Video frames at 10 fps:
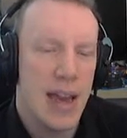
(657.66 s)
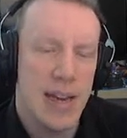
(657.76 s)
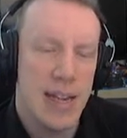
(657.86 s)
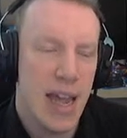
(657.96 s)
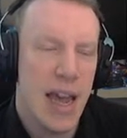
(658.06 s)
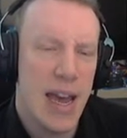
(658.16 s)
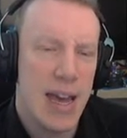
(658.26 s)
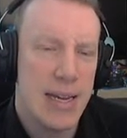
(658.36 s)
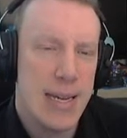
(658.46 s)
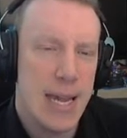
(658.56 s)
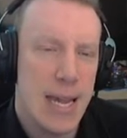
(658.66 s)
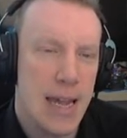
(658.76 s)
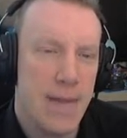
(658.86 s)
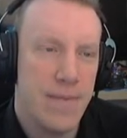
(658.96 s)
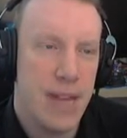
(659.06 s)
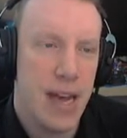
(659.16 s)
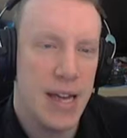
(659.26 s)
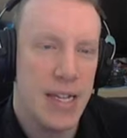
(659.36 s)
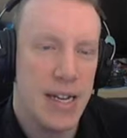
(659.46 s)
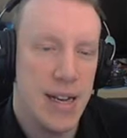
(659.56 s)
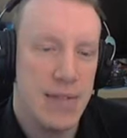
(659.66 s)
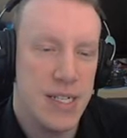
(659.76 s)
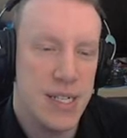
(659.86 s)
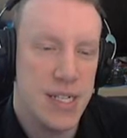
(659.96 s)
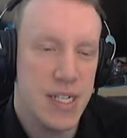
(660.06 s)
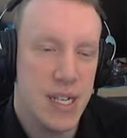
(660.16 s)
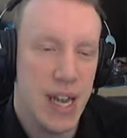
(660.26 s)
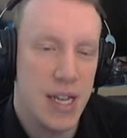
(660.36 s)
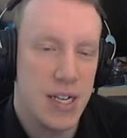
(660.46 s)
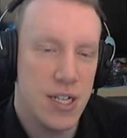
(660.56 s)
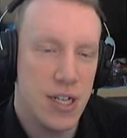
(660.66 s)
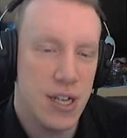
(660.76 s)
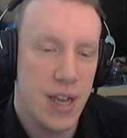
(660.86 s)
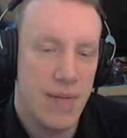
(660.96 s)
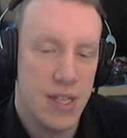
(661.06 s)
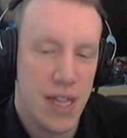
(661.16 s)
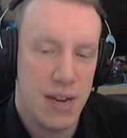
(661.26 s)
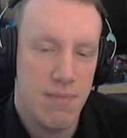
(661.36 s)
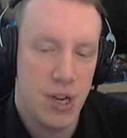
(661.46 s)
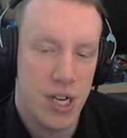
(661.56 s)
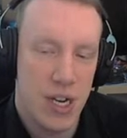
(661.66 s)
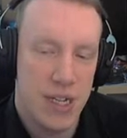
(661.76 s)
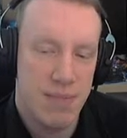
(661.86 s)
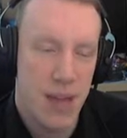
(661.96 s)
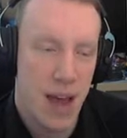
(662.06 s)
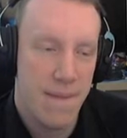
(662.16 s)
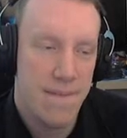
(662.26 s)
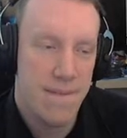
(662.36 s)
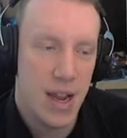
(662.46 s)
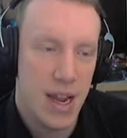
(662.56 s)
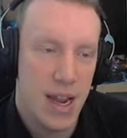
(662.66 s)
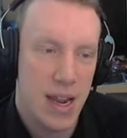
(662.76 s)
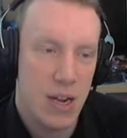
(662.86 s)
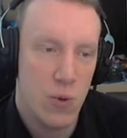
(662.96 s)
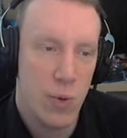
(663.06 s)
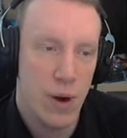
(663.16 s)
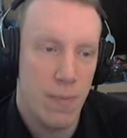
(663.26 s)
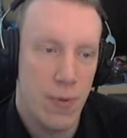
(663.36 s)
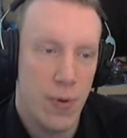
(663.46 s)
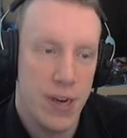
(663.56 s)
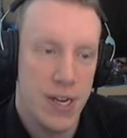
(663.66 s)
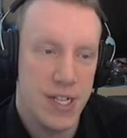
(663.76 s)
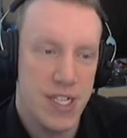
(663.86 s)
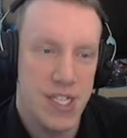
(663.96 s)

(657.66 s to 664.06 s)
And yeah, if level 16 Gaslies are giving that much XP, I think we're pretty